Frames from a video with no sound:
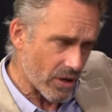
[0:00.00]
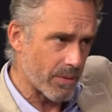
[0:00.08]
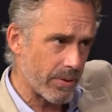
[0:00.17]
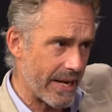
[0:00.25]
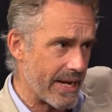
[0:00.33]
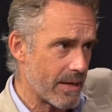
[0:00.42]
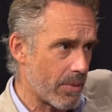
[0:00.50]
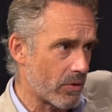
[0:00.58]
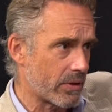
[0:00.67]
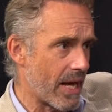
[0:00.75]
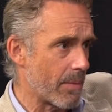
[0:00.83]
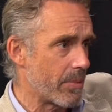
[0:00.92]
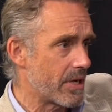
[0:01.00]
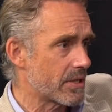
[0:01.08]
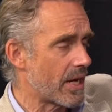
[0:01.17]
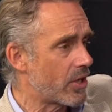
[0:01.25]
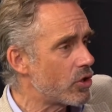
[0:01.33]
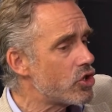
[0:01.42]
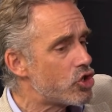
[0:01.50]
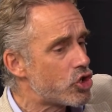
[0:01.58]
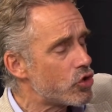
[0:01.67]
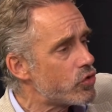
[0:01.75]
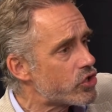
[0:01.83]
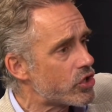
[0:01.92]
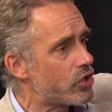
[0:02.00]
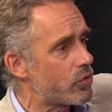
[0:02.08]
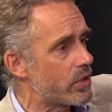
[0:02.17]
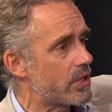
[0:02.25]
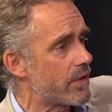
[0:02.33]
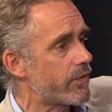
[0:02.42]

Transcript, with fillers: I'm not complaining about that because I could choose to do